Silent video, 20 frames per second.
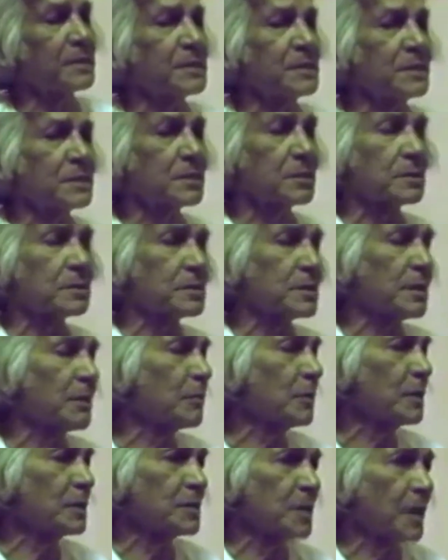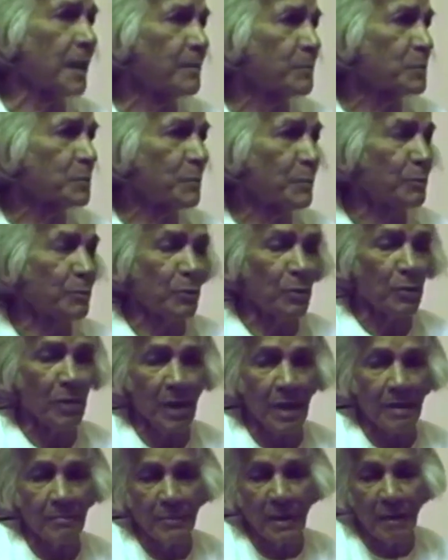I said this several times
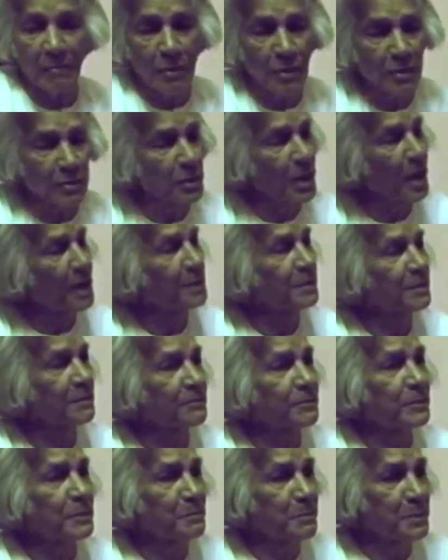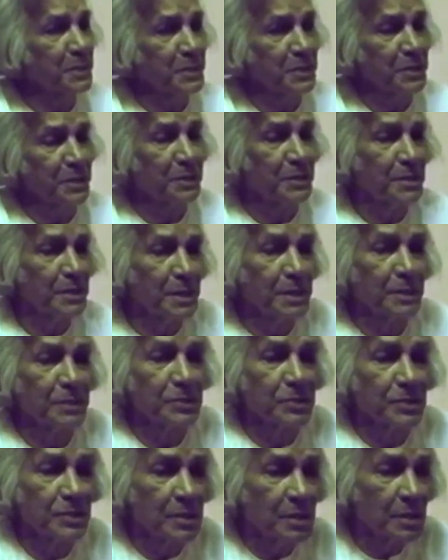before, I am never tired of repeating
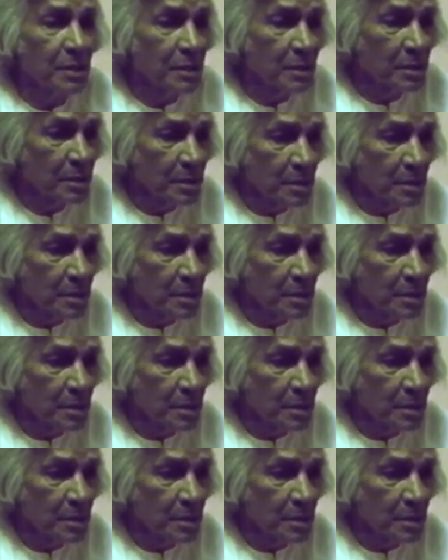this.